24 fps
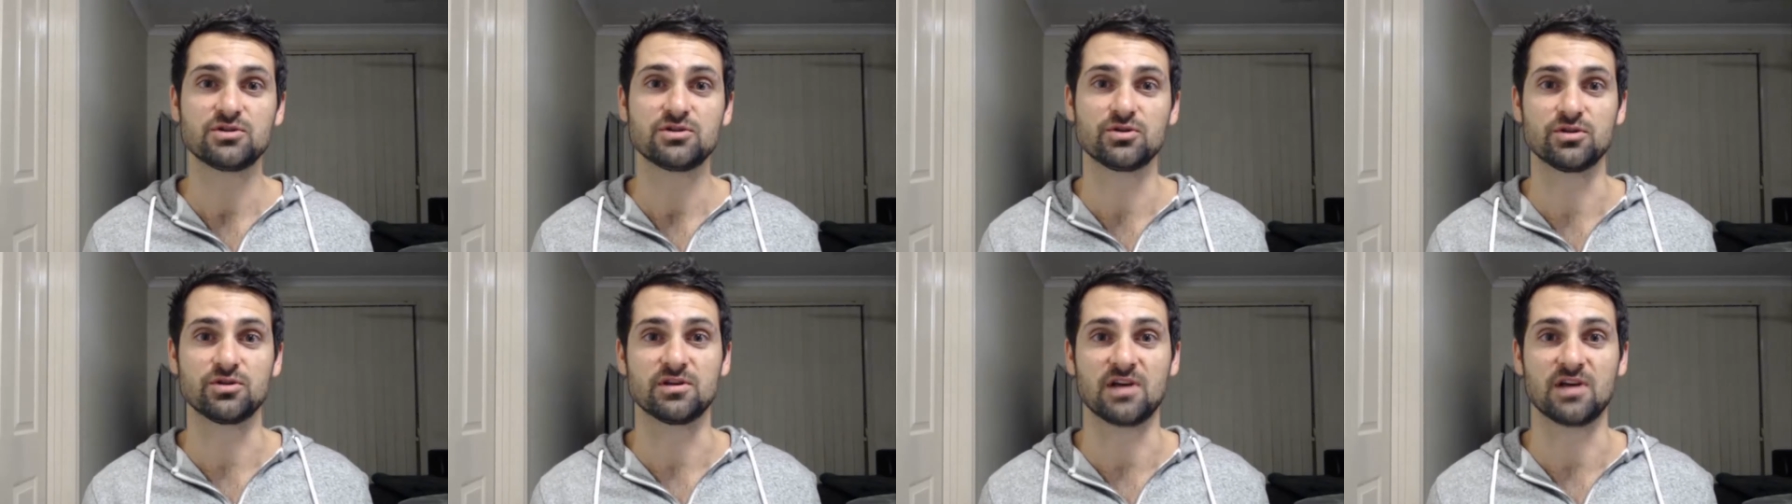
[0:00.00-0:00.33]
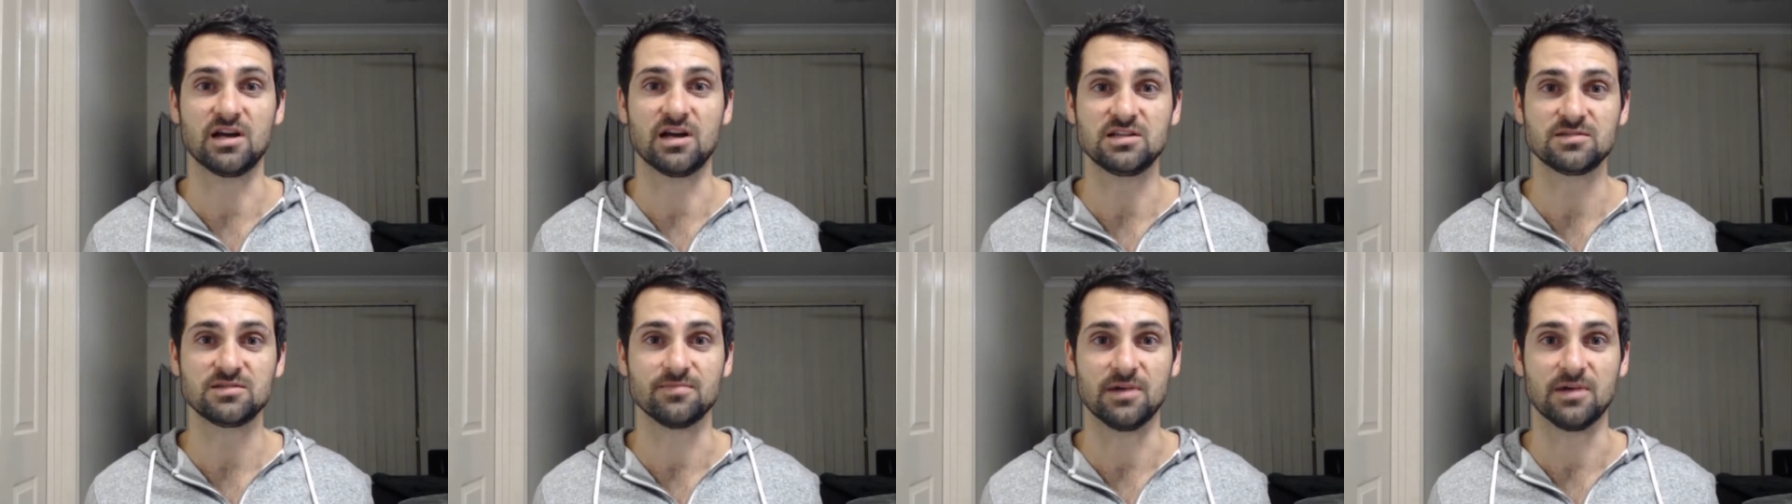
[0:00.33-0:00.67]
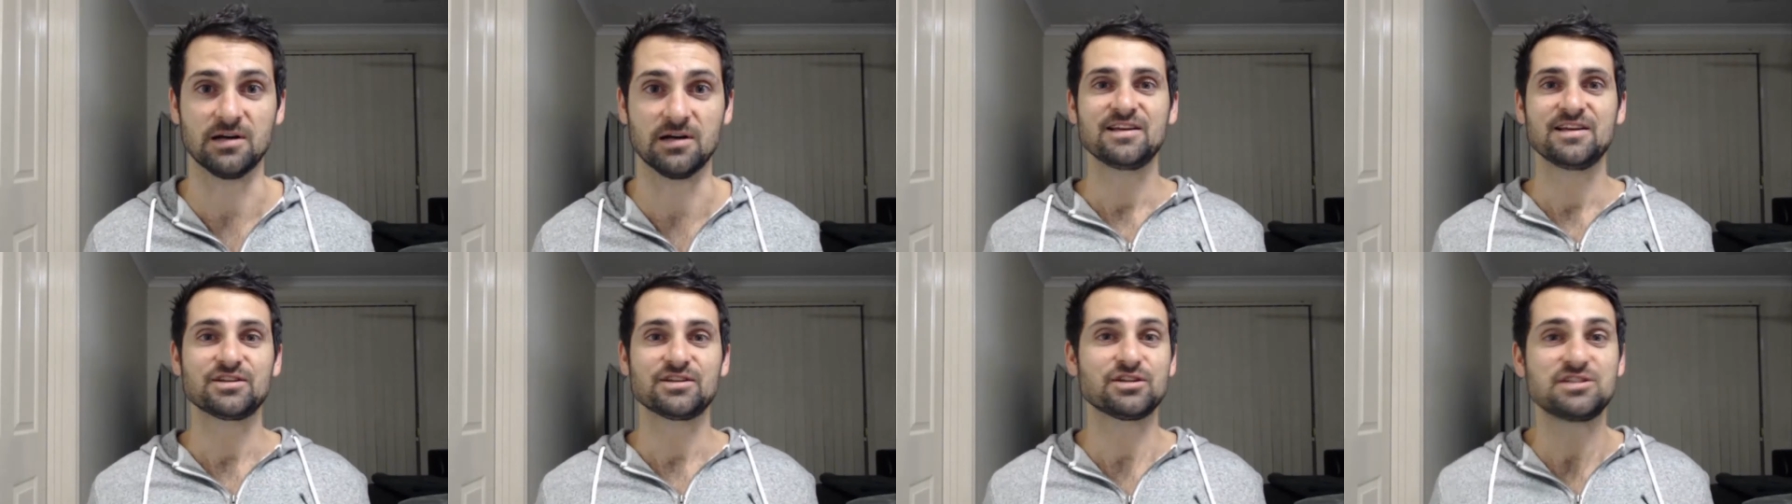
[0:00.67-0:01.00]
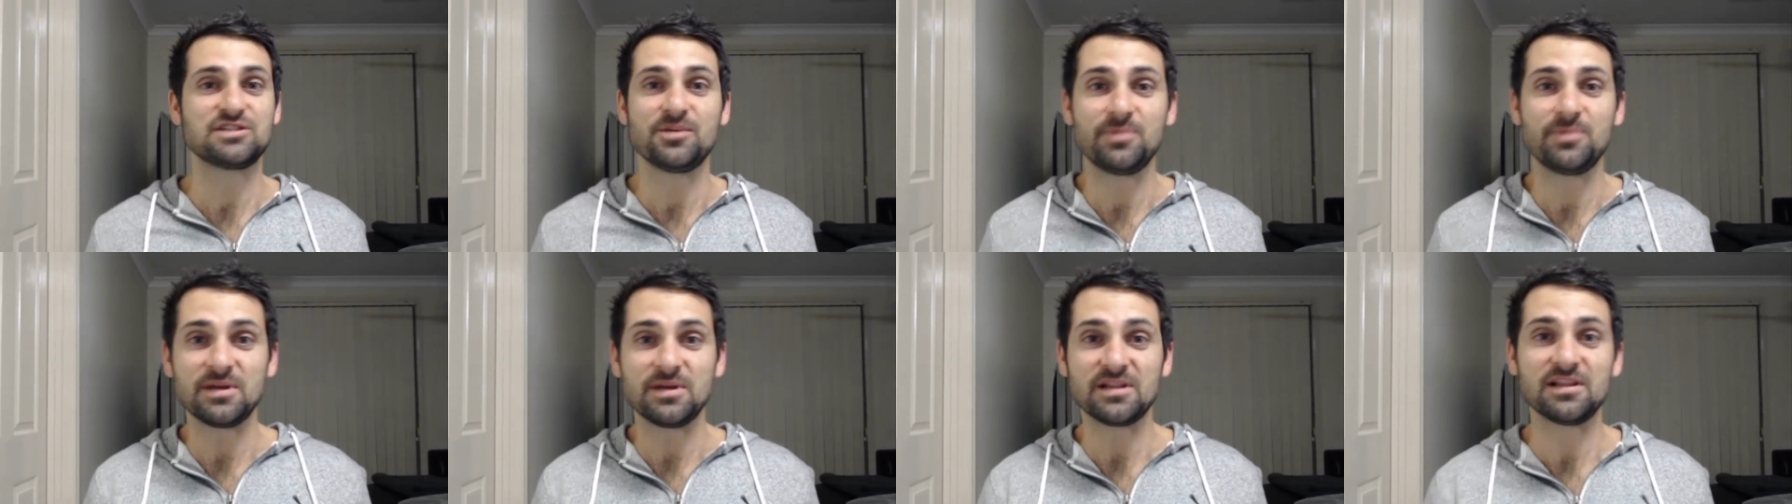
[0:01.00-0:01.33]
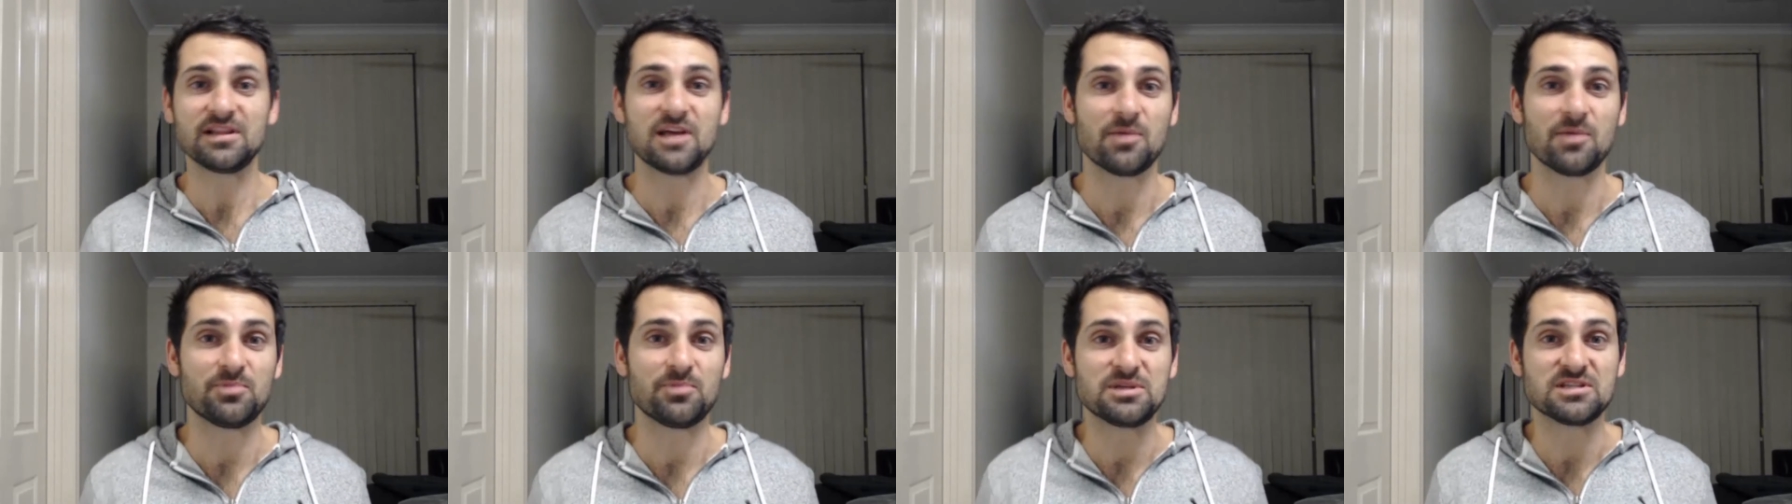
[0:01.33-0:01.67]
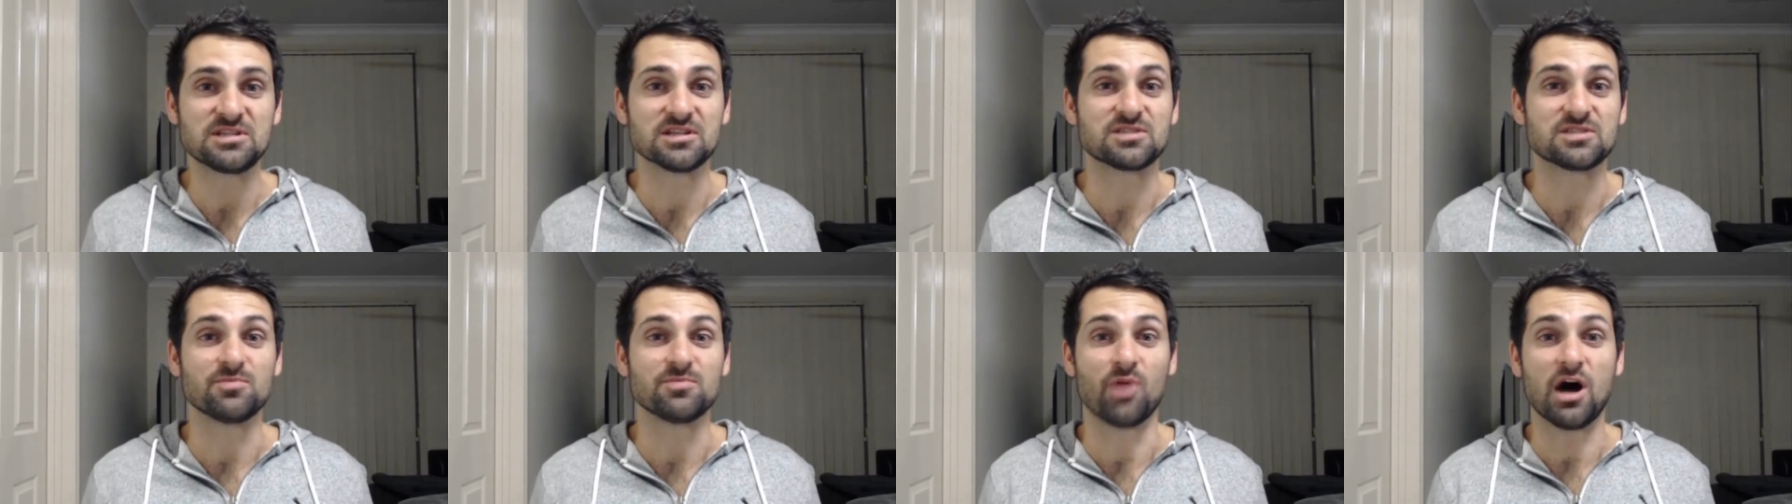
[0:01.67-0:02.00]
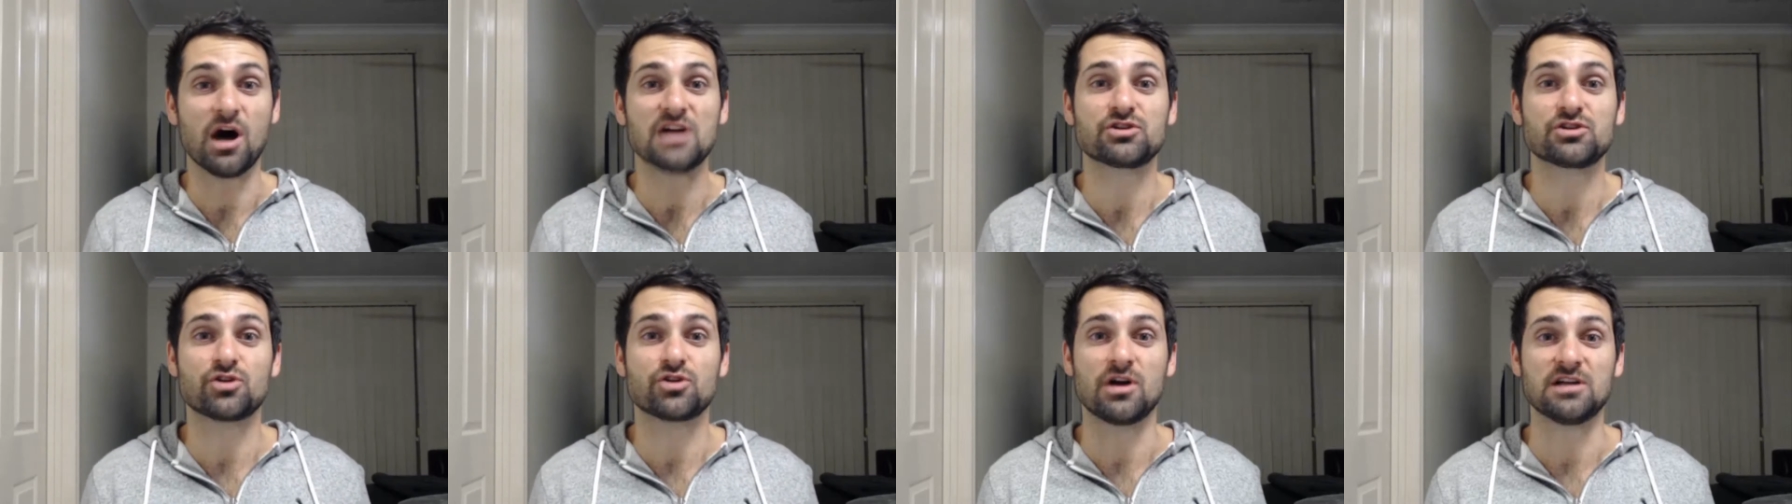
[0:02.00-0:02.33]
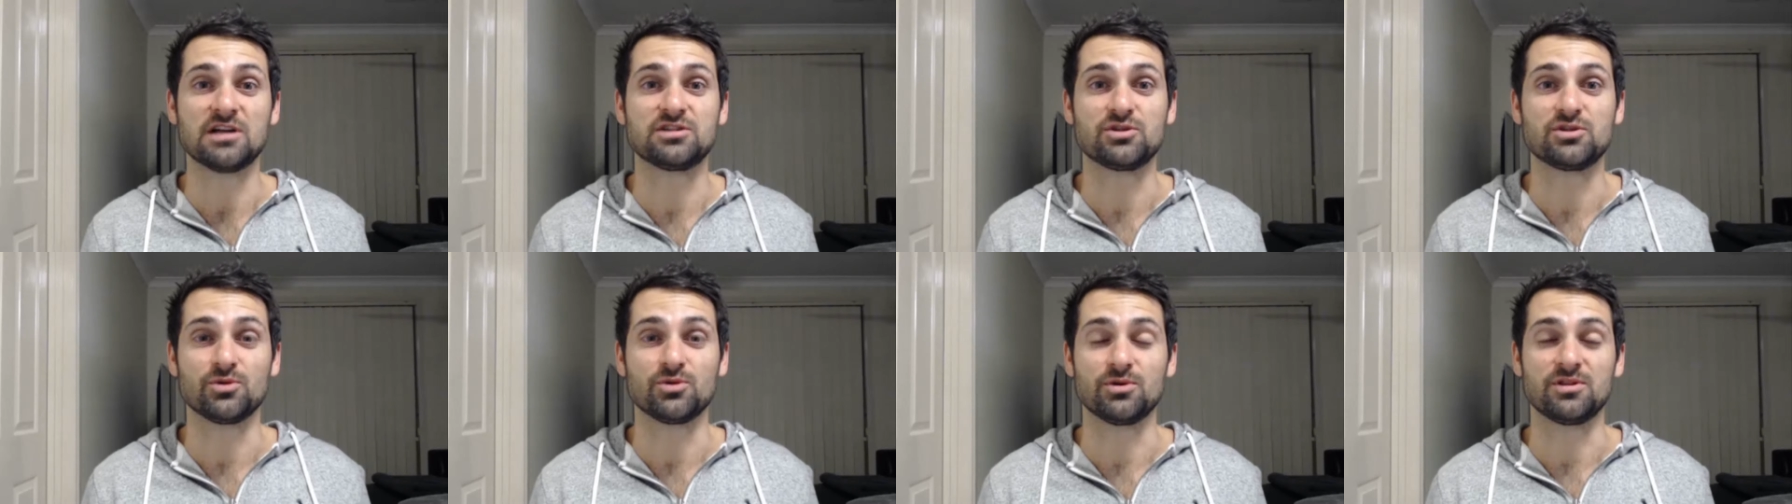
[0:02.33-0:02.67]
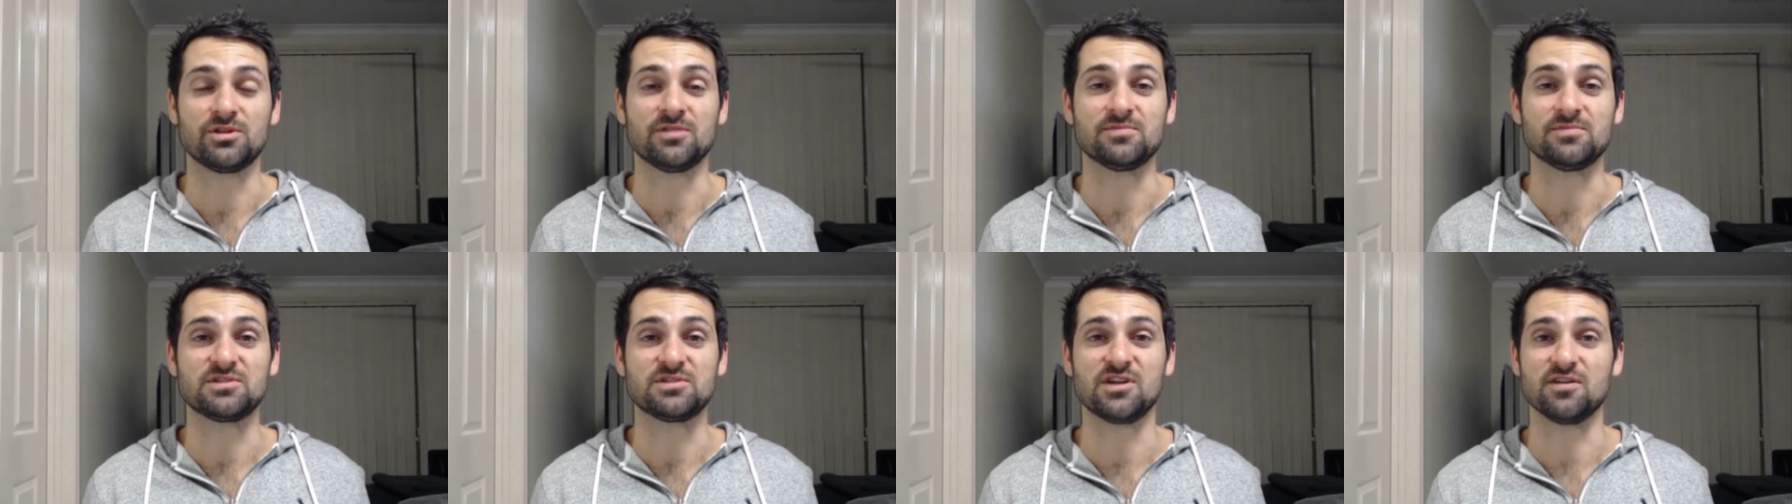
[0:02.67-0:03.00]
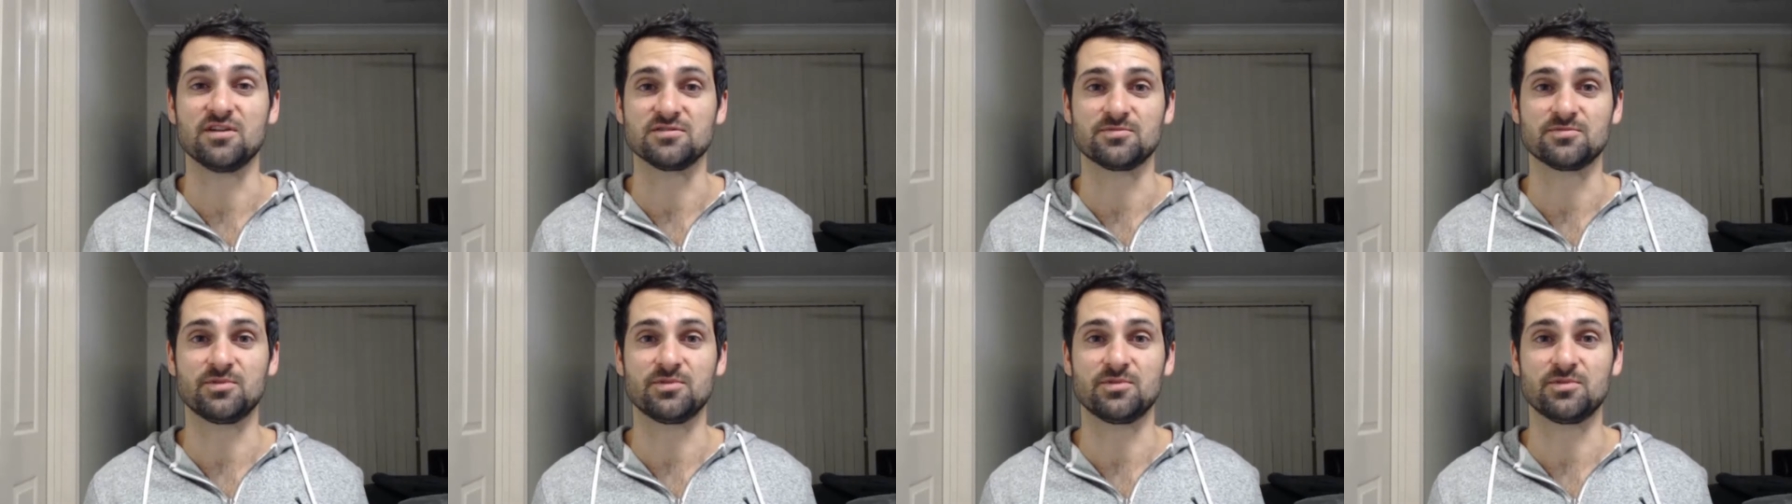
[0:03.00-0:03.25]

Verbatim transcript: to the customer. So typically a business might try and do it themselves,